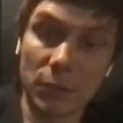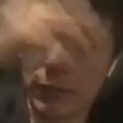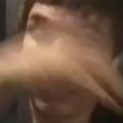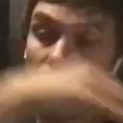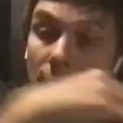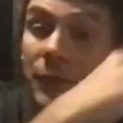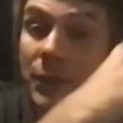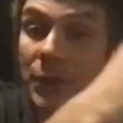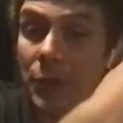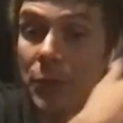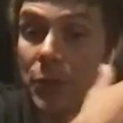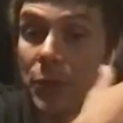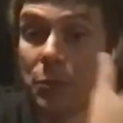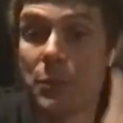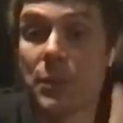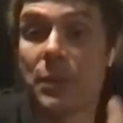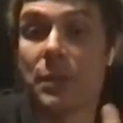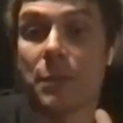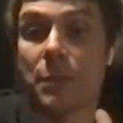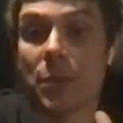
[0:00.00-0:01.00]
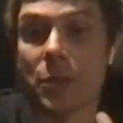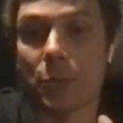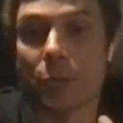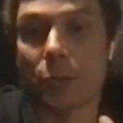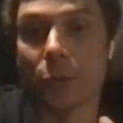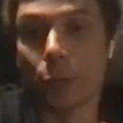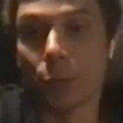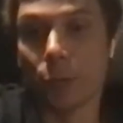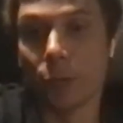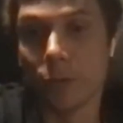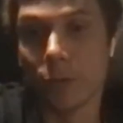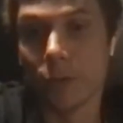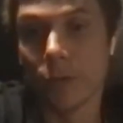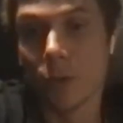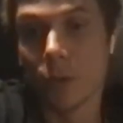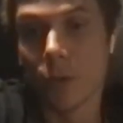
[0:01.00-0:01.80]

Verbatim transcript: if there is a mismatch between